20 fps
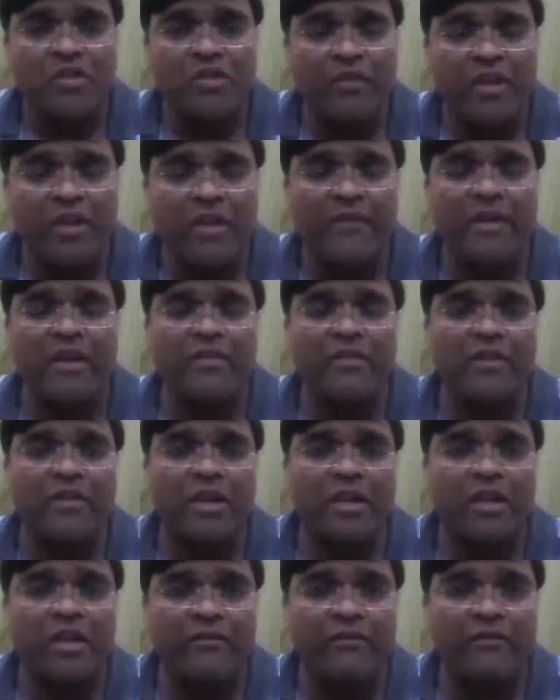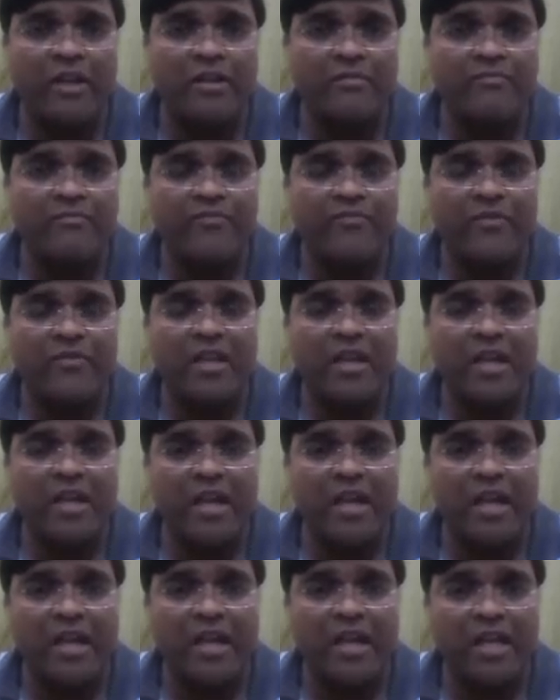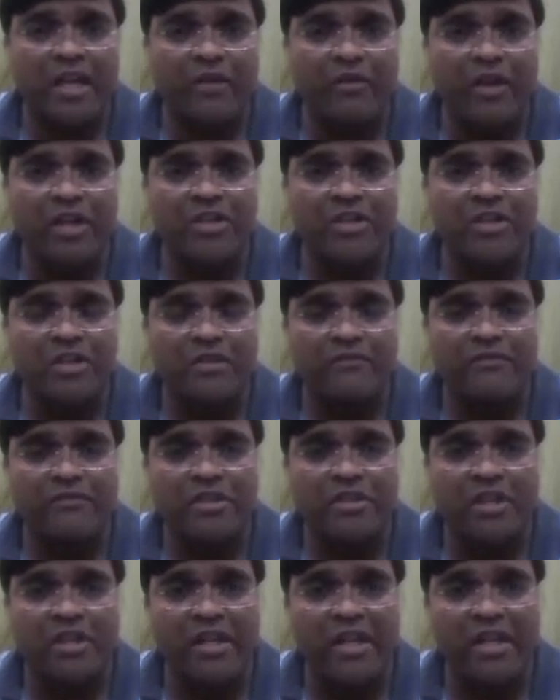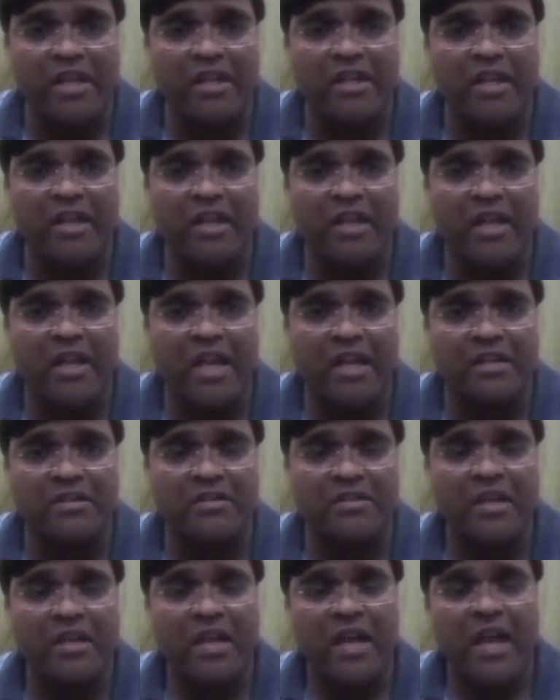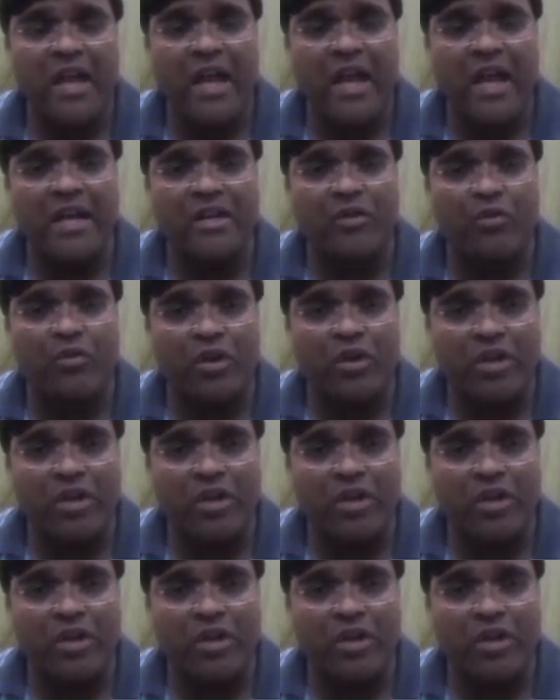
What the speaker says: linear in y, and quadratic in x. So whenever you are given